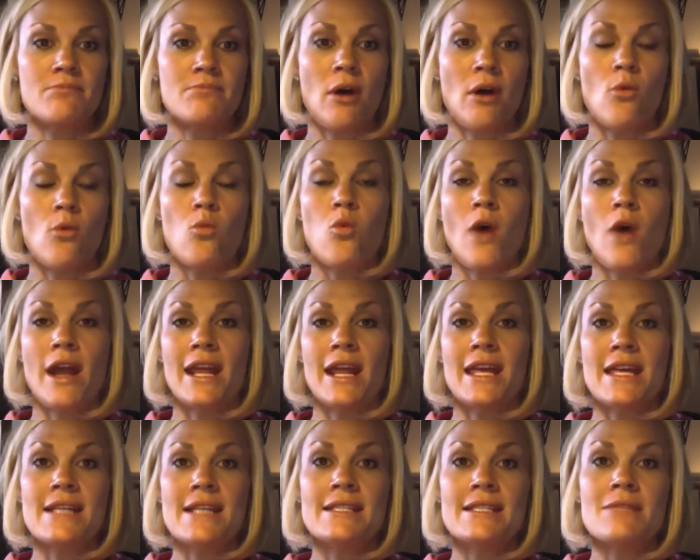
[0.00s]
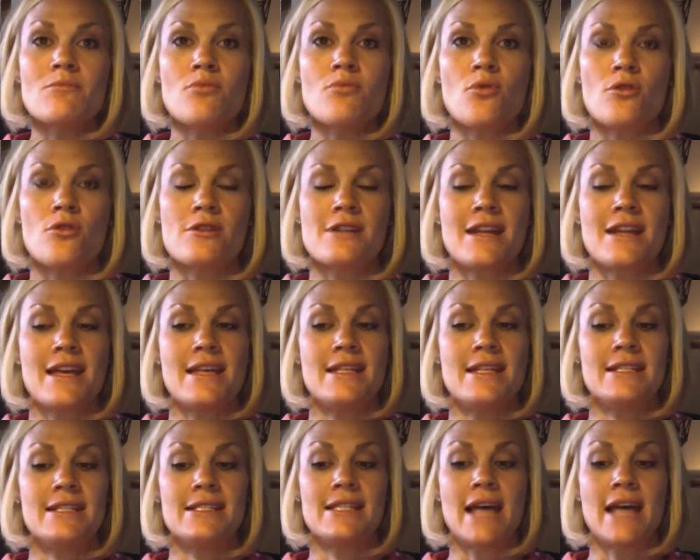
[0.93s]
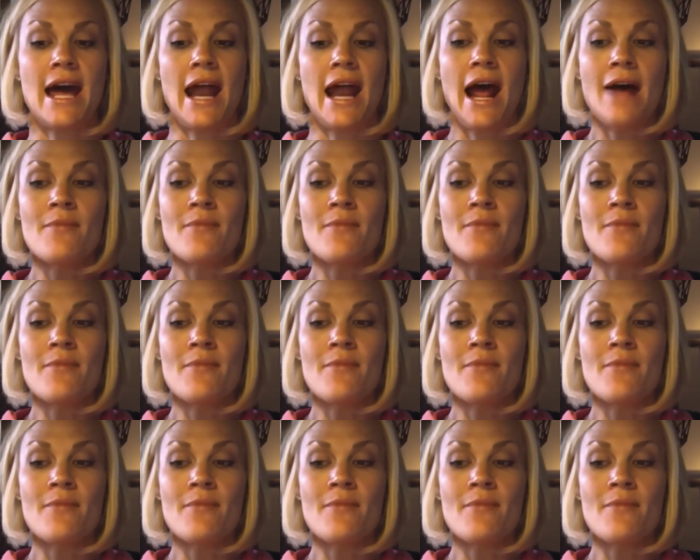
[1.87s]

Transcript: but what is important is that